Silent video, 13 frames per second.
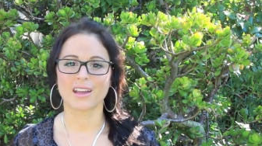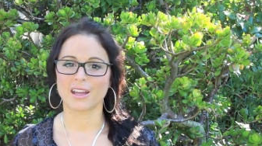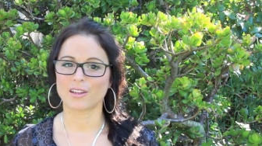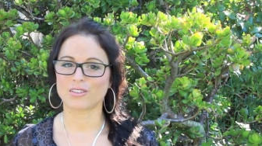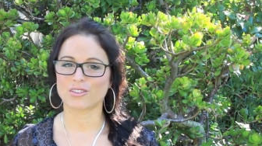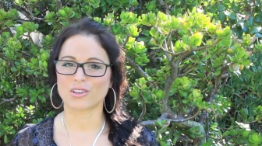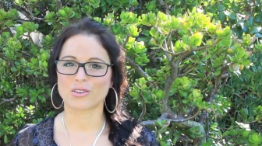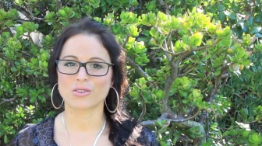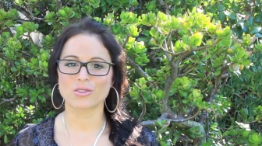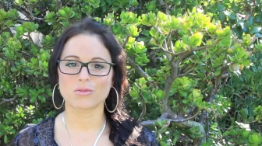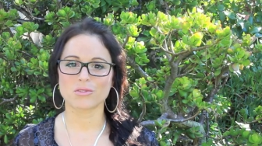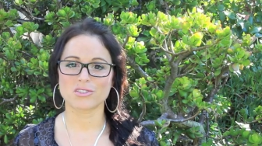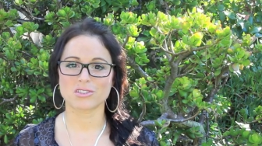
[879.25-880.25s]
and
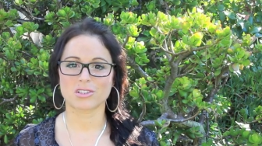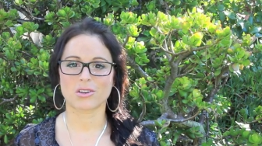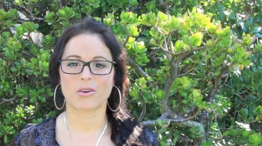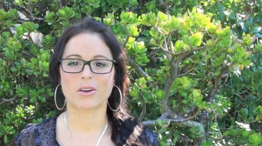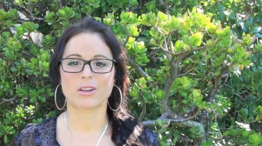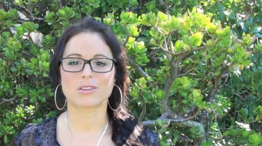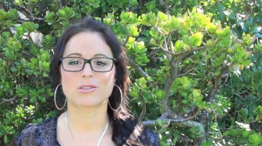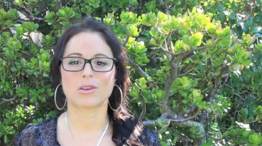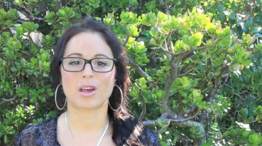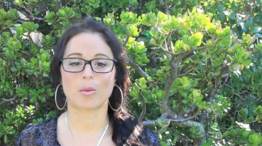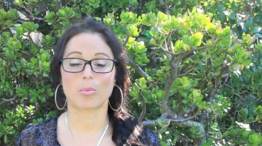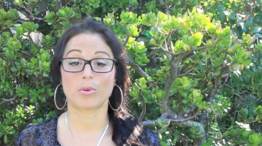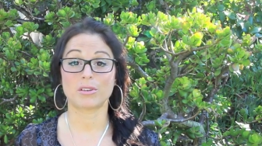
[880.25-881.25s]
those which are going to
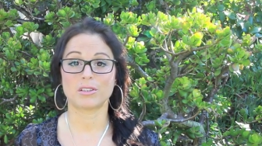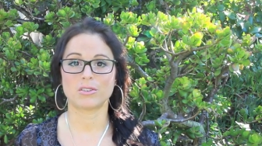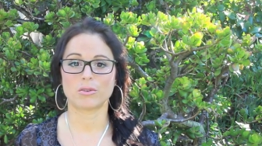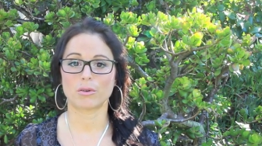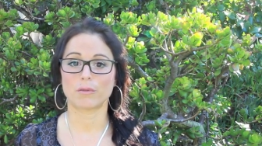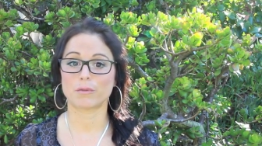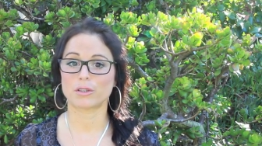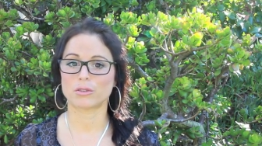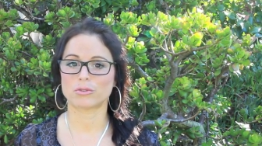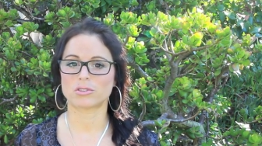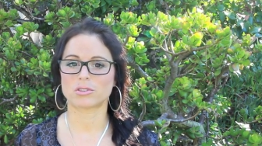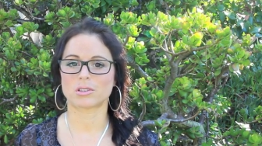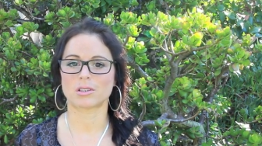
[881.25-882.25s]
happen in your
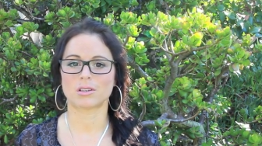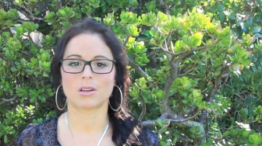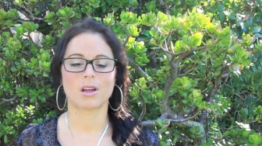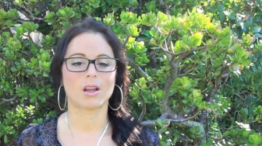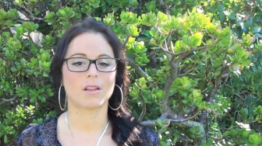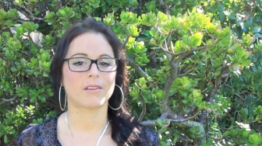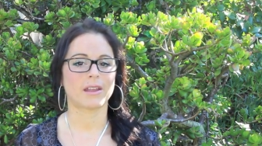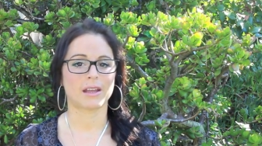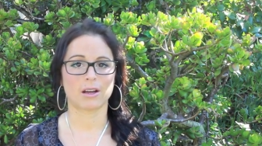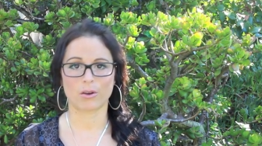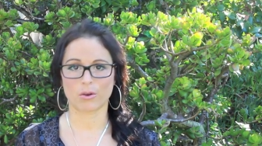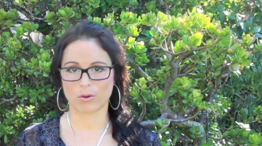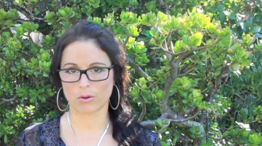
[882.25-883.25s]
future. They are
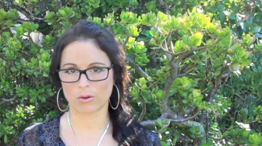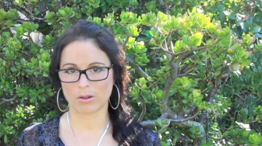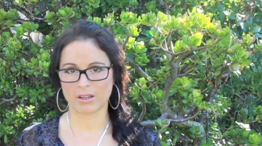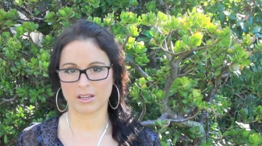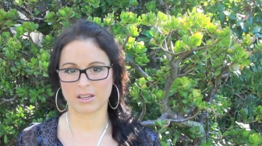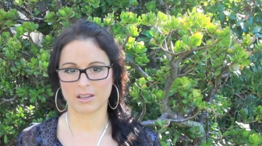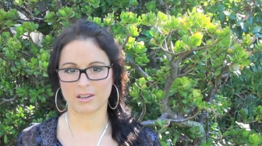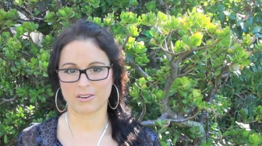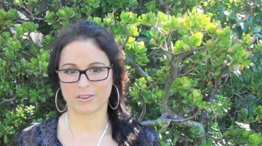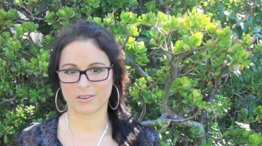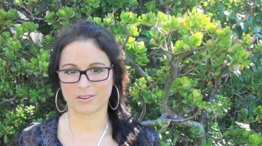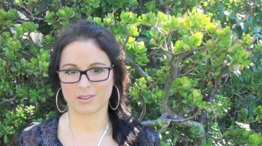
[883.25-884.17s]
all here.